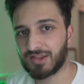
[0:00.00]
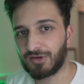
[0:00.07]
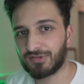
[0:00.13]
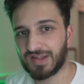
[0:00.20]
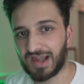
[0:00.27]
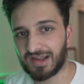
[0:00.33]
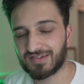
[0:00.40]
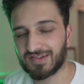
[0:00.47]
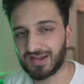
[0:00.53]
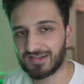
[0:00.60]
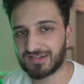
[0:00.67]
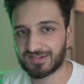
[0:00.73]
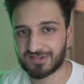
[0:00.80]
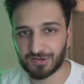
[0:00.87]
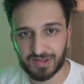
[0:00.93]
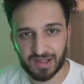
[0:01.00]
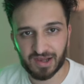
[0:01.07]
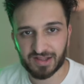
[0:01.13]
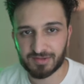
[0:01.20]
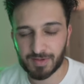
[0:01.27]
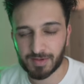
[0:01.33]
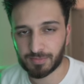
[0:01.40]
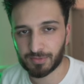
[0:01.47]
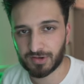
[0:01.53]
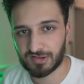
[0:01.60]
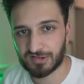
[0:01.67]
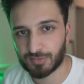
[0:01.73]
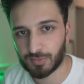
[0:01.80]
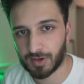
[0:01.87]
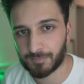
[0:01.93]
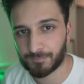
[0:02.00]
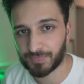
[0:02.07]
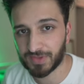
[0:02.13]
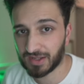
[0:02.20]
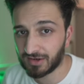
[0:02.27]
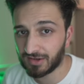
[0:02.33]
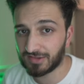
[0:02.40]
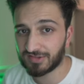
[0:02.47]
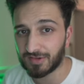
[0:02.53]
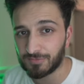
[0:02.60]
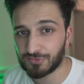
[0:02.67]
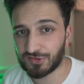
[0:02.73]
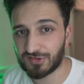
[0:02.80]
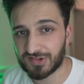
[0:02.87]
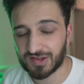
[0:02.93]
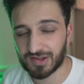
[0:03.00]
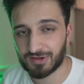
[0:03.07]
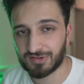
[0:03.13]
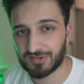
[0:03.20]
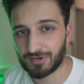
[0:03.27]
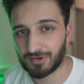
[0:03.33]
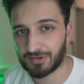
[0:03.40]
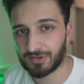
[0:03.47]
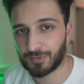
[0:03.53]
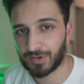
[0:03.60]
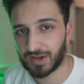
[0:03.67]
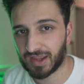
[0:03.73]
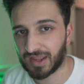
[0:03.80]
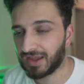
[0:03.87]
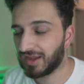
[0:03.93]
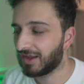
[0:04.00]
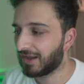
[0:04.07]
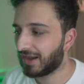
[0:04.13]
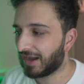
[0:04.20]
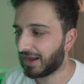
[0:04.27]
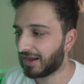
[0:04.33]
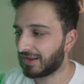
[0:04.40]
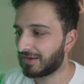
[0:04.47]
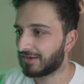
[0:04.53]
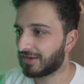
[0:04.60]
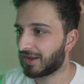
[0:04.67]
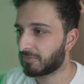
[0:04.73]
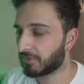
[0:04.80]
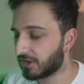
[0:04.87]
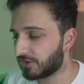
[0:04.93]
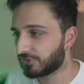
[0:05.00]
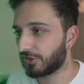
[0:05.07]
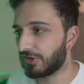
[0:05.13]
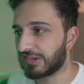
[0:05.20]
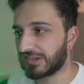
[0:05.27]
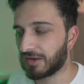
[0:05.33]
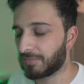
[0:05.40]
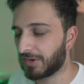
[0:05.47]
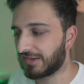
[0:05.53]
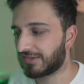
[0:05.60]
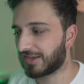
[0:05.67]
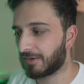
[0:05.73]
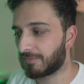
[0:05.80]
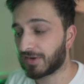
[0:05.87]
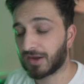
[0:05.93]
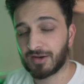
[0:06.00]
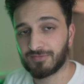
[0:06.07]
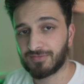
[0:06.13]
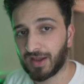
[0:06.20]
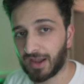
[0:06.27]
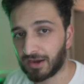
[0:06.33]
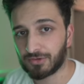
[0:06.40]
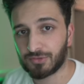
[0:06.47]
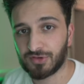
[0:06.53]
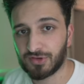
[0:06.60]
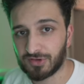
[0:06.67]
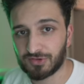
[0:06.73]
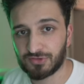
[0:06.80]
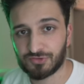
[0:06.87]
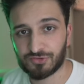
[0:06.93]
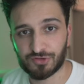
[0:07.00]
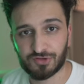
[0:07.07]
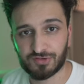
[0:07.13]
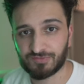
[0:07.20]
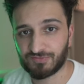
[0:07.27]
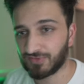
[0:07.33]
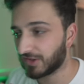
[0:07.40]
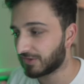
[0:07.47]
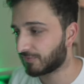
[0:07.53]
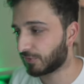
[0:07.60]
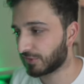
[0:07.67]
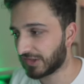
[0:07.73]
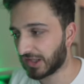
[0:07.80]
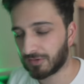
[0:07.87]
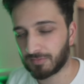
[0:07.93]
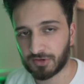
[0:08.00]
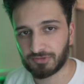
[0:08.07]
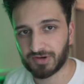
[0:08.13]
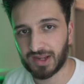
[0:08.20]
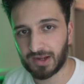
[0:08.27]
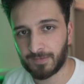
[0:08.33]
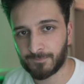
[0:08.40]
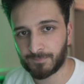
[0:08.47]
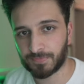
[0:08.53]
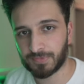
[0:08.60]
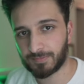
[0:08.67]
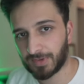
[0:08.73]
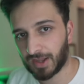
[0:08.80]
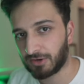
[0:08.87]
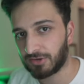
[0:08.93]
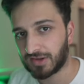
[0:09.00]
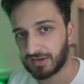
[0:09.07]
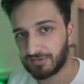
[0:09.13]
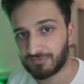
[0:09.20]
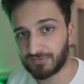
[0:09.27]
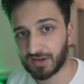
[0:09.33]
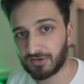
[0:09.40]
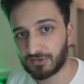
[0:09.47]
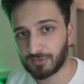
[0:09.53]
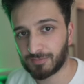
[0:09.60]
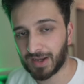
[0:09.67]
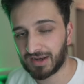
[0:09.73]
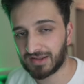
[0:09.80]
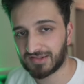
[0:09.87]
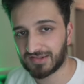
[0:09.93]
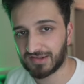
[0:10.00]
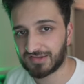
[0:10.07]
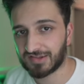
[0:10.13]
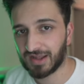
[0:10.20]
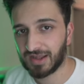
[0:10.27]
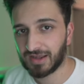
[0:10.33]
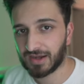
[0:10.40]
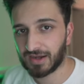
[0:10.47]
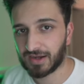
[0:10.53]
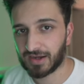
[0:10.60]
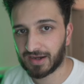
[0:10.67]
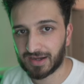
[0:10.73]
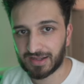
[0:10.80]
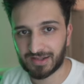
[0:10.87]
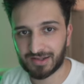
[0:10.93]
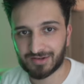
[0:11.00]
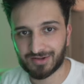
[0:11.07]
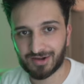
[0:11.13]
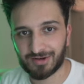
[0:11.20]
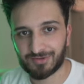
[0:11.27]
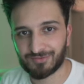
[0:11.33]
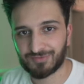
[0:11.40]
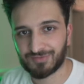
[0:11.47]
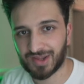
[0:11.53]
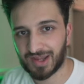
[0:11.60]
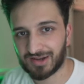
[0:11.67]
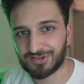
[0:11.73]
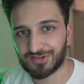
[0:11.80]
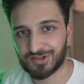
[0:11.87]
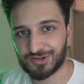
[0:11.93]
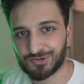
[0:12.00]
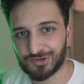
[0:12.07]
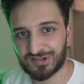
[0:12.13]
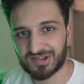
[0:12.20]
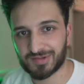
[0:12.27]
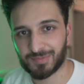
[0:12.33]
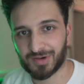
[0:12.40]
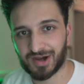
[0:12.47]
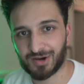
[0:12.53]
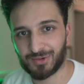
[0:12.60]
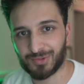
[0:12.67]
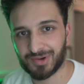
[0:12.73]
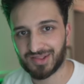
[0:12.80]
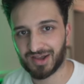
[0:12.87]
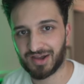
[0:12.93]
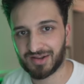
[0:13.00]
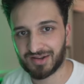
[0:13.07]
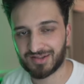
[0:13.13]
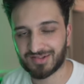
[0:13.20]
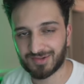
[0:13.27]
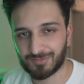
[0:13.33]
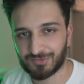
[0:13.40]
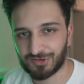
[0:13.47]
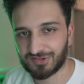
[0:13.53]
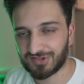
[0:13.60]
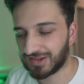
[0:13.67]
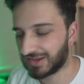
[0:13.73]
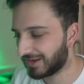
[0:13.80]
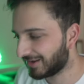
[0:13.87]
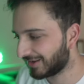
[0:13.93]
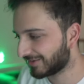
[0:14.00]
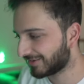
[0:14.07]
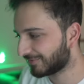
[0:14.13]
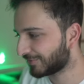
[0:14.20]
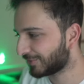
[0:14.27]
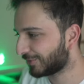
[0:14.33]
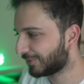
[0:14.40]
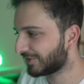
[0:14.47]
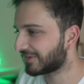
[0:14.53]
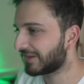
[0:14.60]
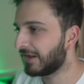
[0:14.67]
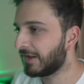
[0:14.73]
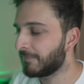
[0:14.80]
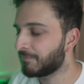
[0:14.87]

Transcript: those assets so that other people can swap and earn some juicy yields along the way. And I'm going to show you step by step kind of how you should first of all set up your account, how you can fund your balances, and then kind of get into the juicy part with earning some juicy yields, of course.